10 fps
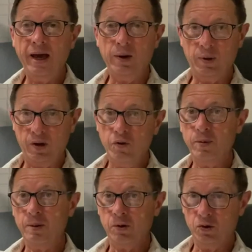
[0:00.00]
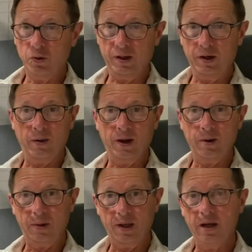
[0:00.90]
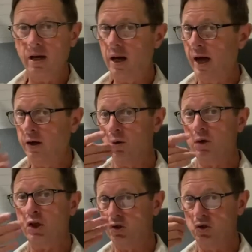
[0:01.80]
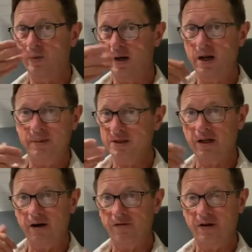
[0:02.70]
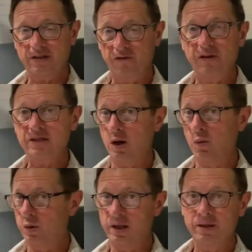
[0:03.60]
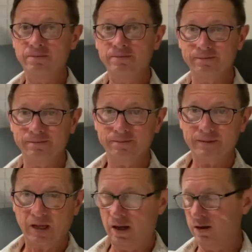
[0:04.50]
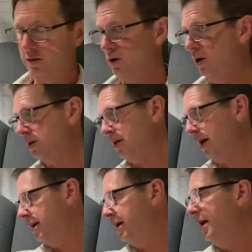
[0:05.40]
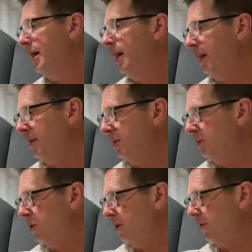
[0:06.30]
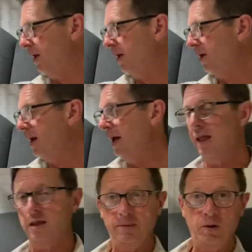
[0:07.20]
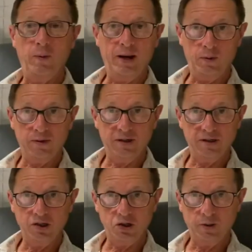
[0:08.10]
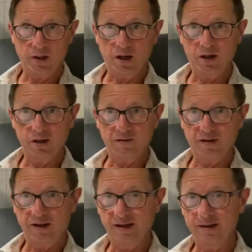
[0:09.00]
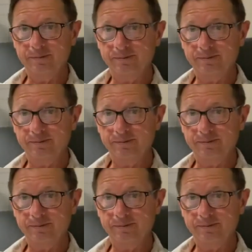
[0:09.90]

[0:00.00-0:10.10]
And when other people are doing it around me, I don't consume it up. It's not a, it's a feast I won't eat. I'll turn aside, let them do their thing, then be ready with a tissue and a hug if they need it.